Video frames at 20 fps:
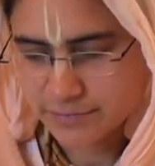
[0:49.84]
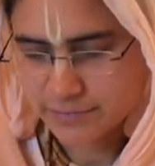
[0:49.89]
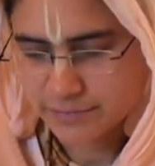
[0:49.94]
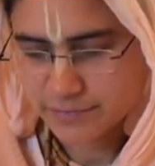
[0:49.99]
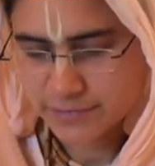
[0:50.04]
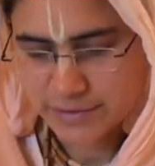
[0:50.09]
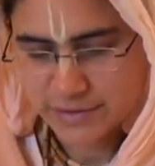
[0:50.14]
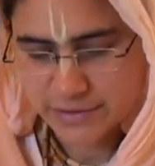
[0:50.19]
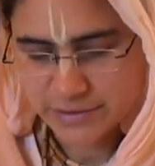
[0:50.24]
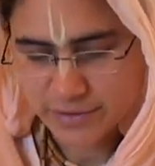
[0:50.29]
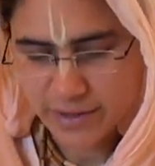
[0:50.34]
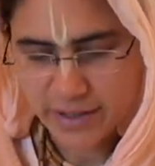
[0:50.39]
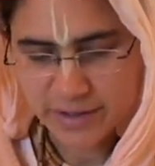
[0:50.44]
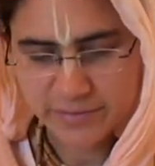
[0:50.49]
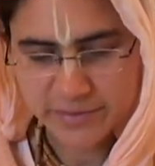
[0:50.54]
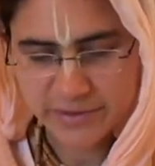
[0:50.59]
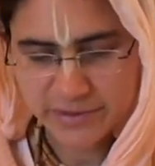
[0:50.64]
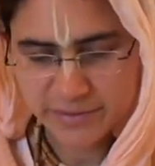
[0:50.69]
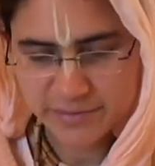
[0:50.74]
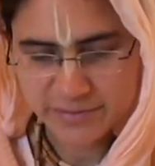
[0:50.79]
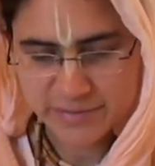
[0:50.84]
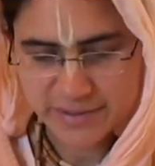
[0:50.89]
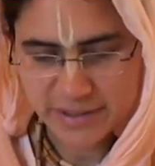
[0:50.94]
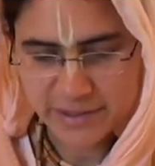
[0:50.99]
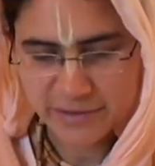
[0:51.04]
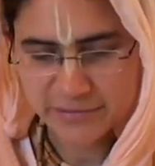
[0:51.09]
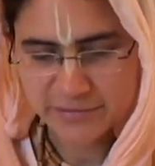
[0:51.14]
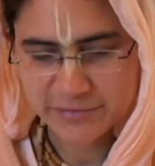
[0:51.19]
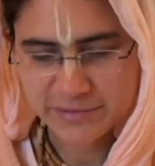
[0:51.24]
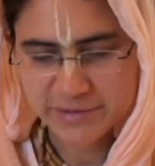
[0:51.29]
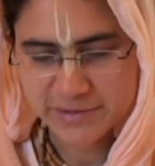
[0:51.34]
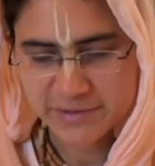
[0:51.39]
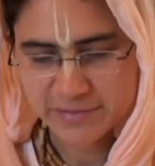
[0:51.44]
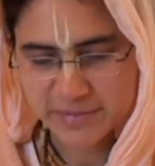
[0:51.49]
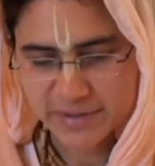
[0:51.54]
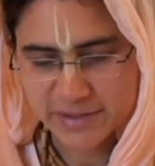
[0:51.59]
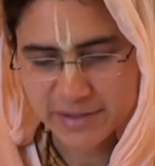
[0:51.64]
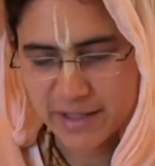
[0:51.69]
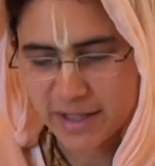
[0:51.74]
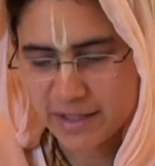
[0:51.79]
describing himself as
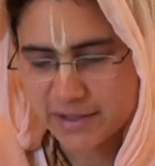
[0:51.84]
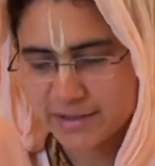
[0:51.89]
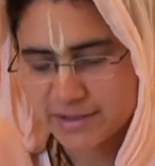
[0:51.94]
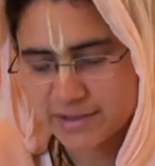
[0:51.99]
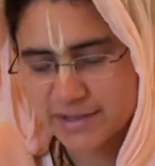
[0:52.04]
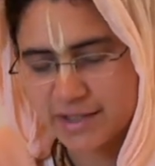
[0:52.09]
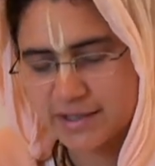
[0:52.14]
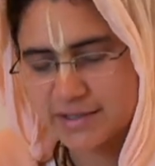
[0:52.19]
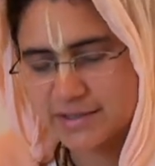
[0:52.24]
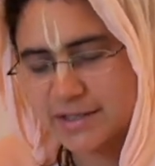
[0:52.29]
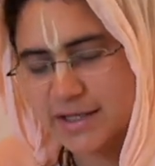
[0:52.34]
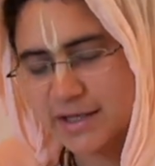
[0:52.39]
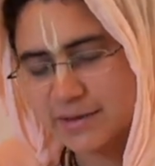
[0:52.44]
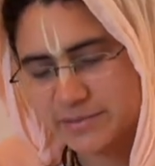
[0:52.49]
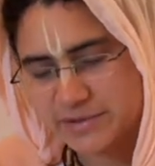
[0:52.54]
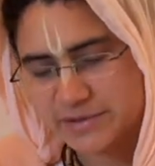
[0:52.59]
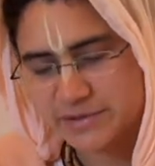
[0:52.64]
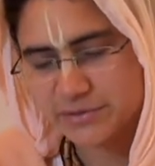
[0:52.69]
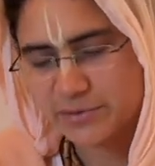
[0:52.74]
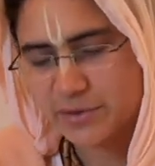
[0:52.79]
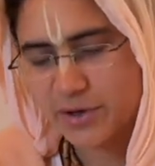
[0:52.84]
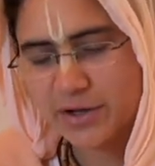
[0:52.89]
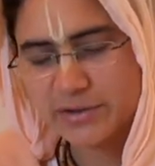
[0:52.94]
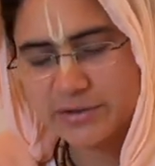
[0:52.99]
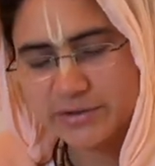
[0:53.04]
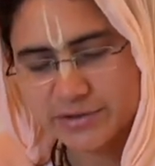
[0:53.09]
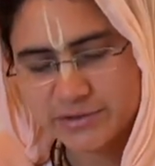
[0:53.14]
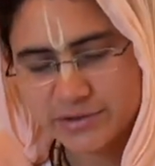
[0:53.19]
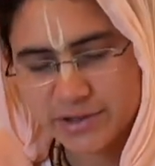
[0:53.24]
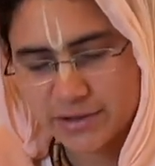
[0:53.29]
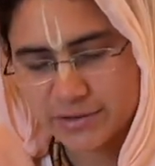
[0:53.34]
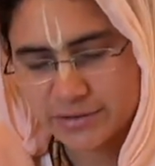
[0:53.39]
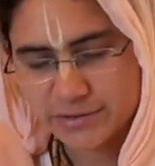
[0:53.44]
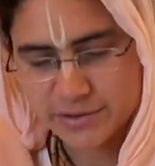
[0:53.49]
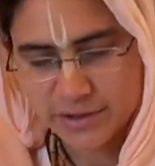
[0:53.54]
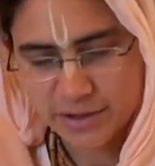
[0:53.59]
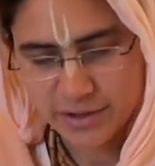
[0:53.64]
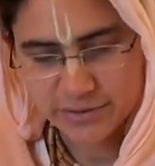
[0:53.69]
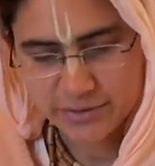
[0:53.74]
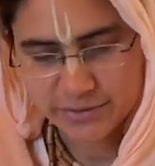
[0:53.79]
being... Kalidas comes to honor Jadu
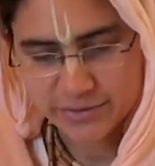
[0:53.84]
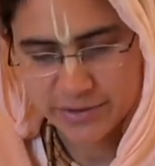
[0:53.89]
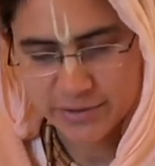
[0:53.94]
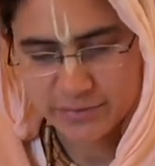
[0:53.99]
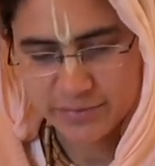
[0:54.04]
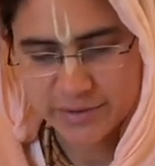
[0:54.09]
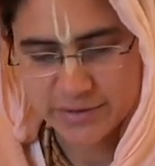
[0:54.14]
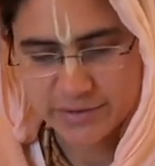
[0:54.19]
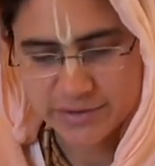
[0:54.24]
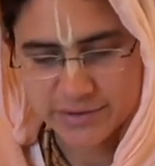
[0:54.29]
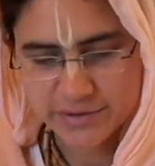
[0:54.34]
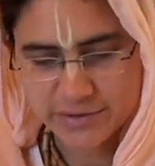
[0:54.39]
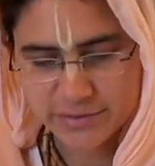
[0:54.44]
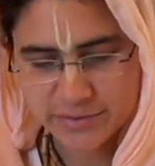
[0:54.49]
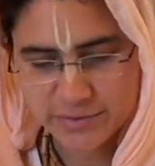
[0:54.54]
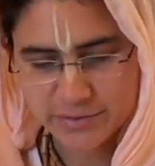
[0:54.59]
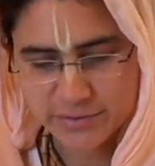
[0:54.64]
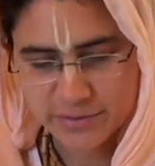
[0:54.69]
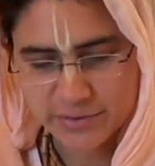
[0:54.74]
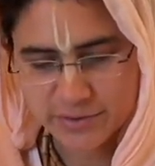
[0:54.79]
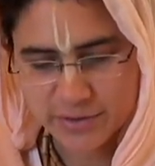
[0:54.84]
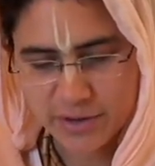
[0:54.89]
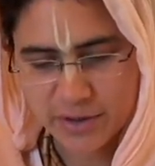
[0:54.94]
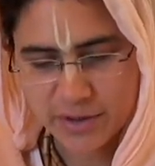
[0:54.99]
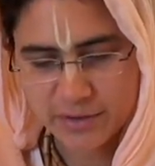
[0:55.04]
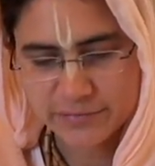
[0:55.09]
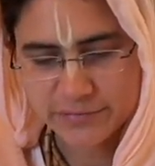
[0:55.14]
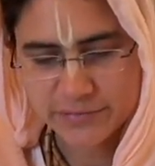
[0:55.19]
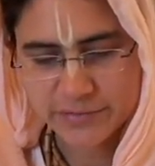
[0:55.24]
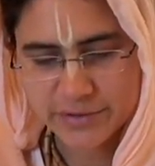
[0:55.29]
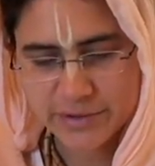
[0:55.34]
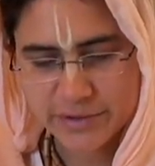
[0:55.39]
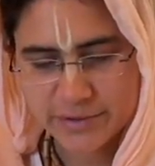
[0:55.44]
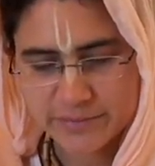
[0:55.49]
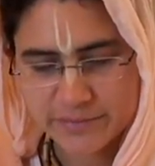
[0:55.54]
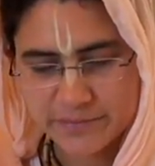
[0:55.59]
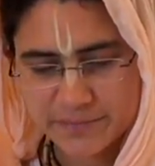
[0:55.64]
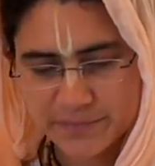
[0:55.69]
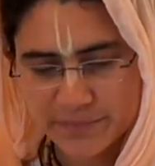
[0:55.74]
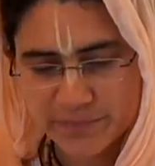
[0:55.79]
Thakur. He wants to offer
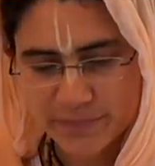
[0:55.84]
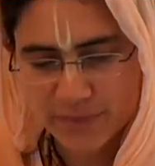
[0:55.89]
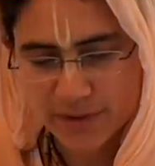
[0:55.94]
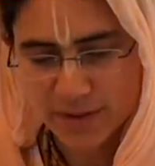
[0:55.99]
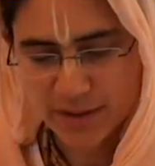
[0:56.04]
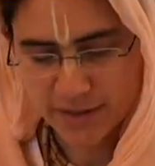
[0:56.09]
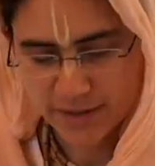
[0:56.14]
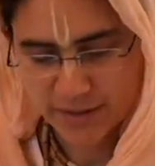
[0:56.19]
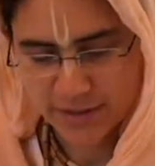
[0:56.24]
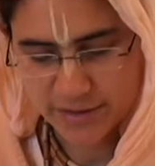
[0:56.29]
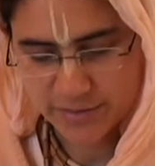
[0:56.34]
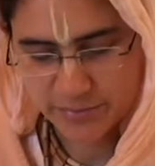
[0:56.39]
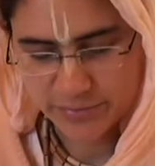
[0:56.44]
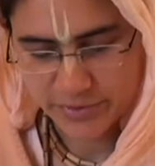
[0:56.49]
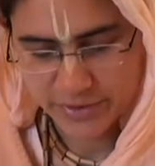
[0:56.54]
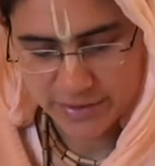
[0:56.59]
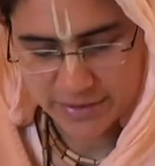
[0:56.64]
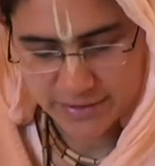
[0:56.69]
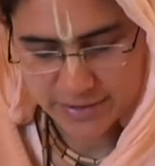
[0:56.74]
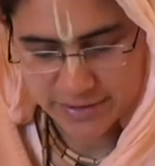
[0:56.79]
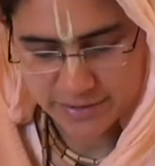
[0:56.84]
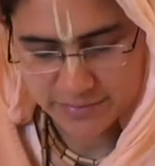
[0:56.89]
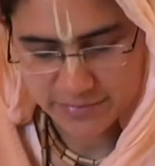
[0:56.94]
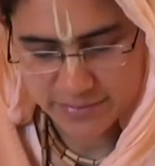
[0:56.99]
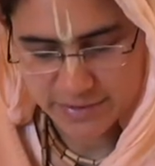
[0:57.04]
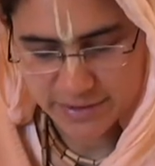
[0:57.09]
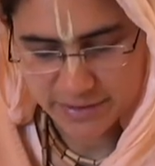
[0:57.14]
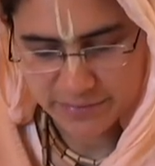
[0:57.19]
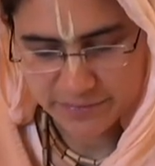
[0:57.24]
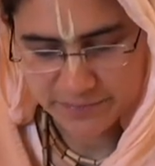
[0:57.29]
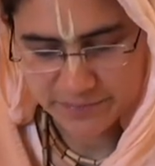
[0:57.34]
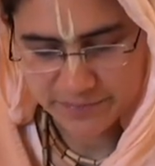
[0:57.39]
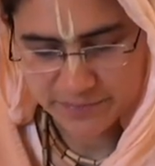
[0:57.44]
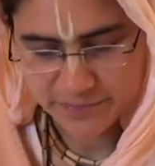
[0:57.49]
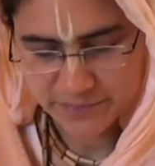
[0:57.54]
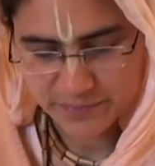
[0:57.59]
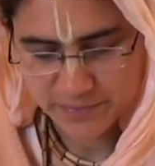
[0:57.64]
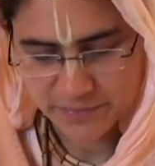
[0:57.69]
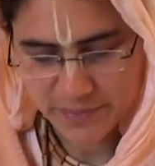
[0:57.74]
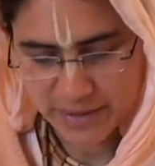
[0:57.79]
him, he brings him some
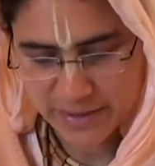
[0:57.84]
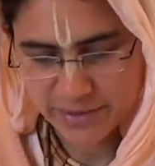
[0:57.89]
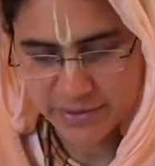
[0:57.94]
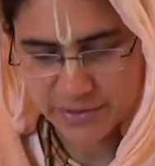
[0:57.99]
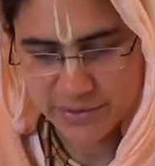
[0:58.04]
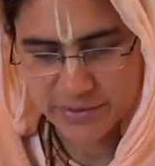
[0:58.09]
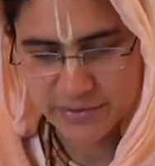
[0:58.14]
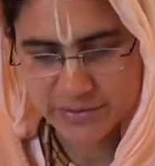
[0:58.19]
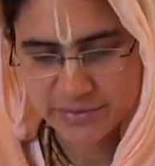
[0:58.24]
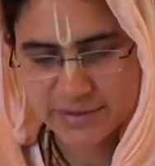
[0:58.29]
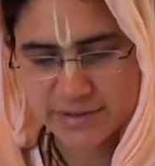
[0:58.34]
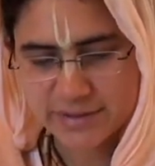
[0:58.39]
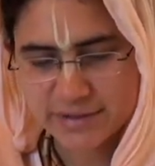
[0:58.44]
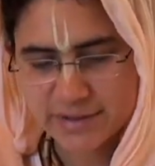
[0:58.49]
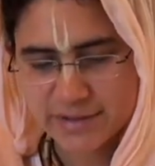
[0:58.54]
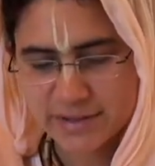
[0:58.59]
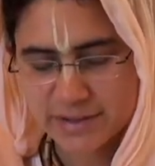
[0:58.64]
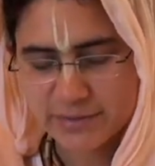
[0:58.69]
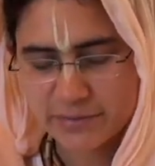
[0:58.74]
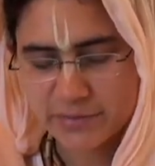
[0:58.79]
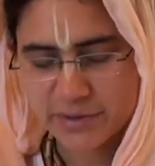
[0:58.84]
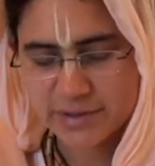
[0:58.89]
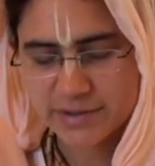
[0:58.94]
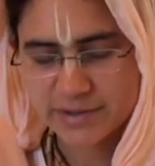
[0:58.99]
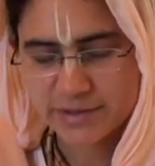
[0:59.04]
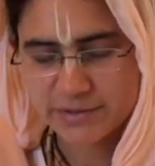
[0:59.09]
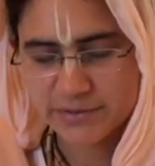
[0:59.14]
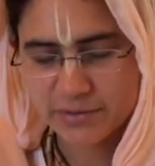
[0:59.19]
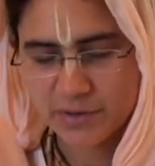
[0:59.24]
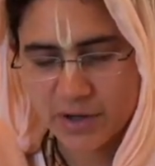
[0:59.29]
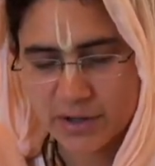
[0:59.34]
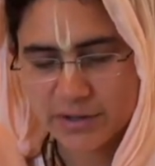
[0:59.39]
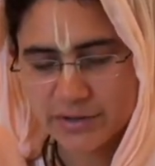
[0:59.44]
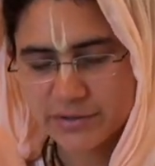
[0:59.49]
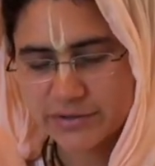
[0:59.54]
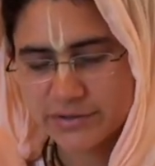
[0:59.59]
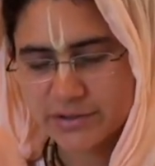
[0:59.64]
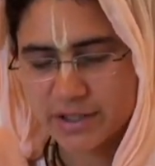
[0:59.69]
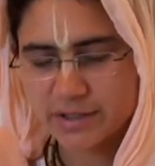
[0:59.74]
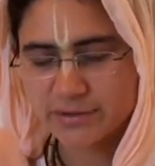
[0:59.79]
mangoes. He wants to
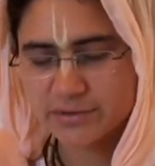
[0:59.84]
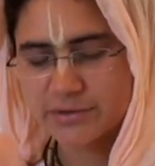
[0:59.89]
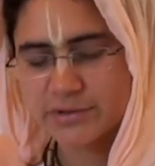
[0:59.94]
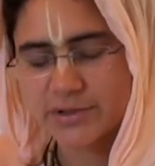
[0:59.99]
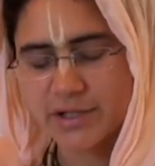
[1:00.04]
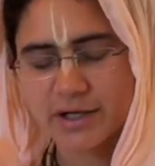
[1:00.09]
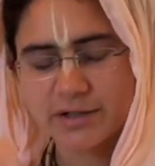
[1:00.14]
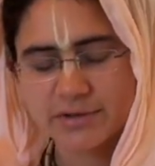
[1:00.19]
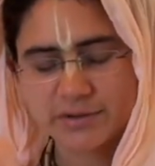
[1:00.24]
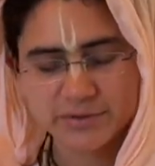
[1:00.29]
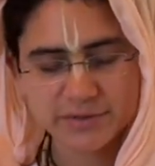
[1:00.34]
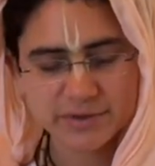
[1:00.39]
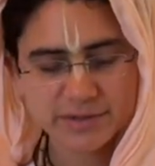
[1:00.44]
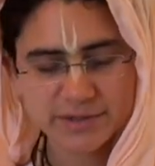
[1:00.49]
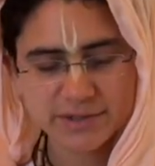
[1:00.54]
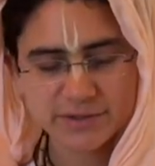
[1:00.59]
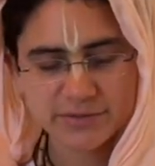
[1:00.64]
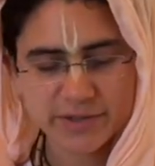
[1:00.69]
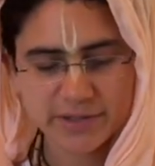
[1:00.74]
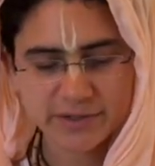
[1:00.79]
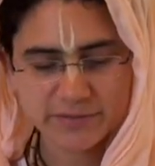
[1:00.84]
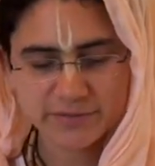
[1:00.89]
honor Jadu Thakur as a great